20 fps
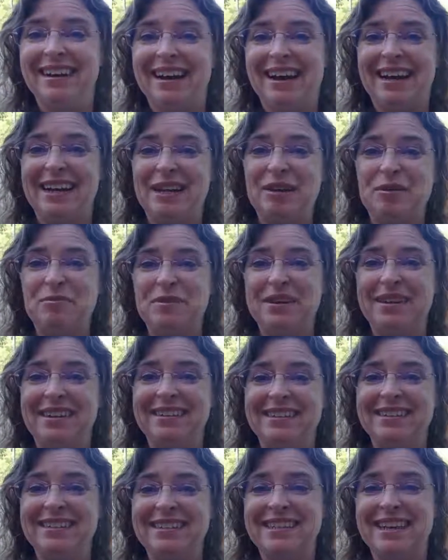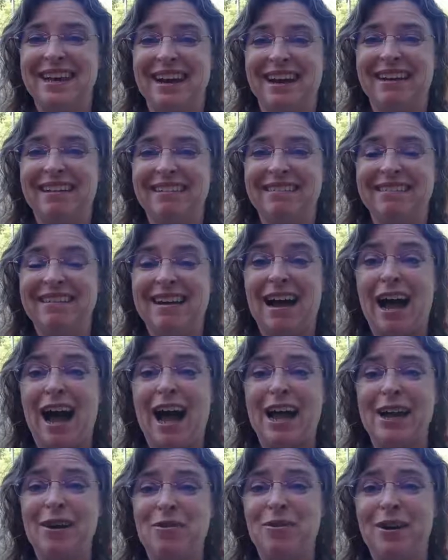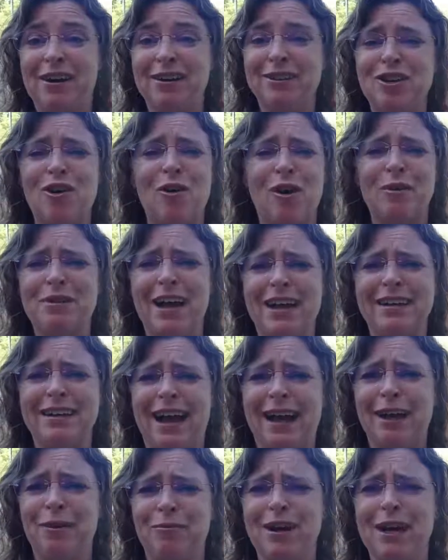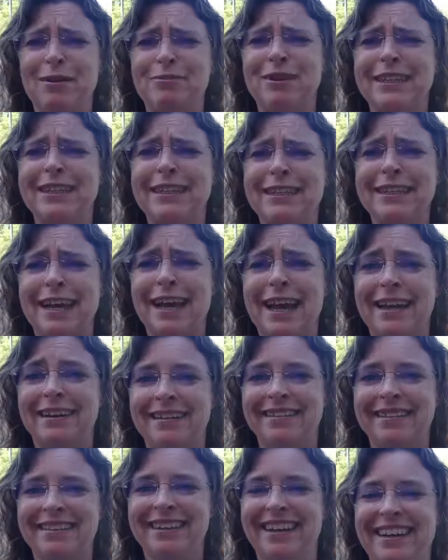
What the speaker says: I am in Iowa. No, I'm not in Iowa. I'm in Indiana.